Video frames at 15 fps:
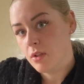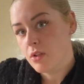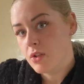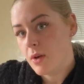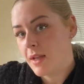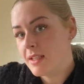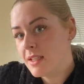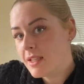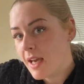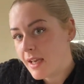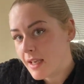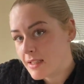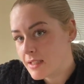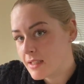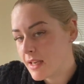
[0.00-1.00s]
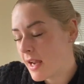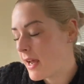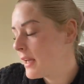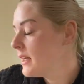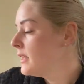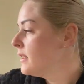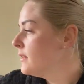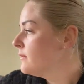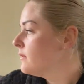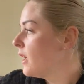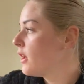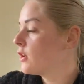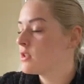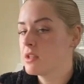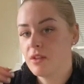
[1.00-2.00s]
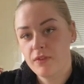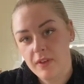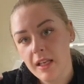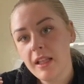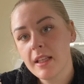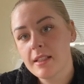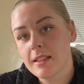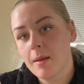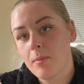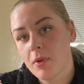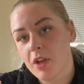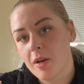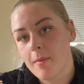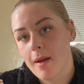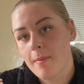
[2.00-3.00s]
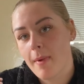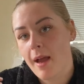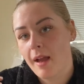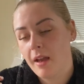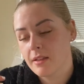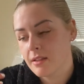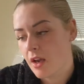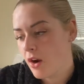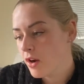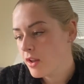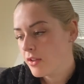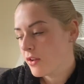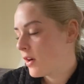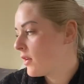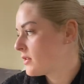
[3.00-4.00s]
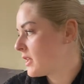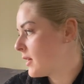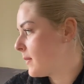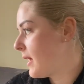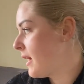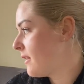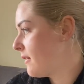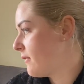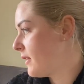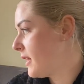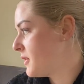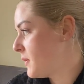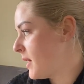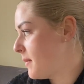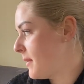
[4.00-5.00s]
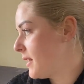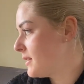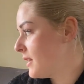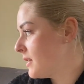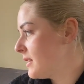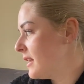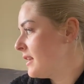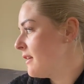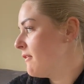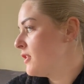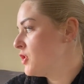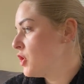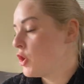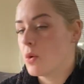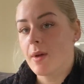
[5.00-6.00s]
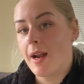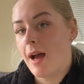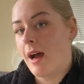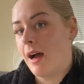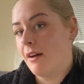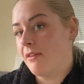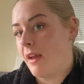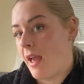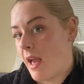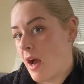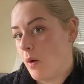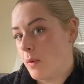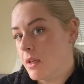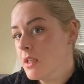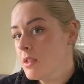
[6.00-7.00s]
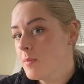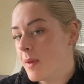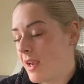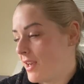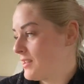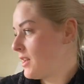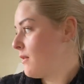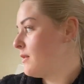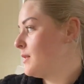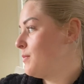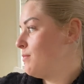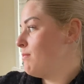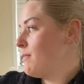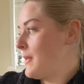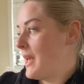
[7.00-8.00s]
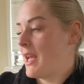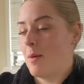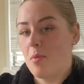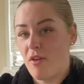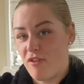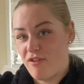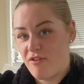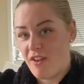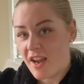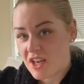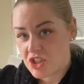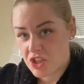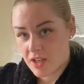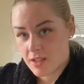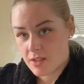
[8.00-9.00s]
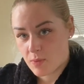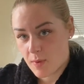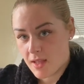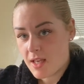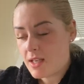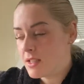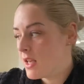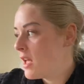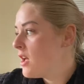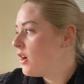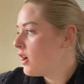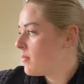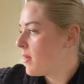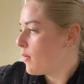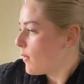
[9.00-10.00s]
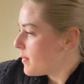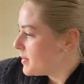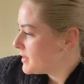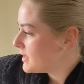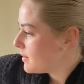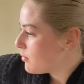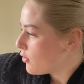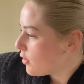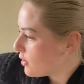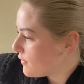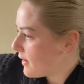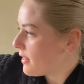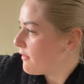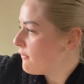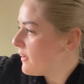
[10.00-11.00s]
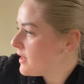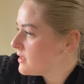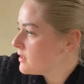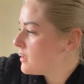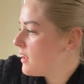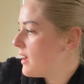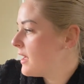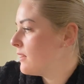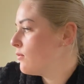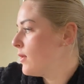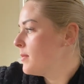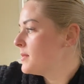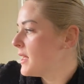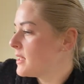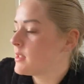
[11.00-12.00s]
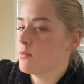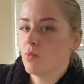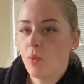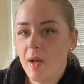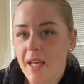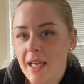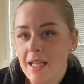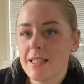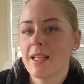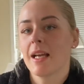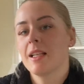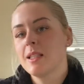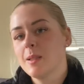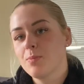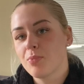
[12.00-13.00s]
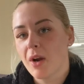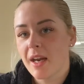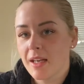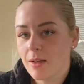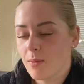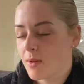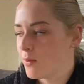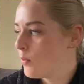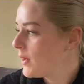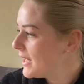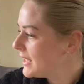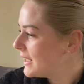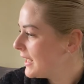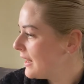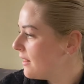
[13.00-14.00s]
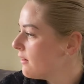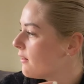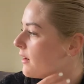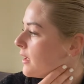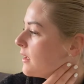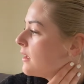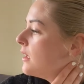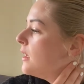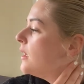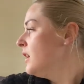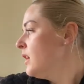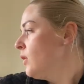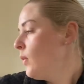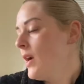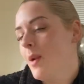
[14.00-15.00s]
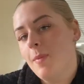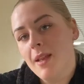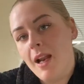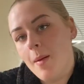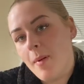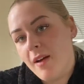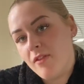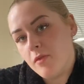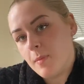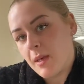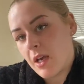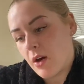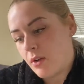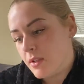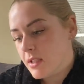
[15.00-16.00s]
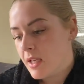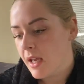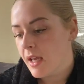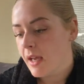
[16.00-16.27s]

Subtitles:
So I did that yesterday. I got severely sunburned on my back because I only thought I was going to be out there for like 20 minutes. I was out there for 2.5 hours because I was being a perfectionist with it. Got my whip snipper all around the fence line, whipped out some weeds, like sprayed it with weed killer and went a bit above and beyond.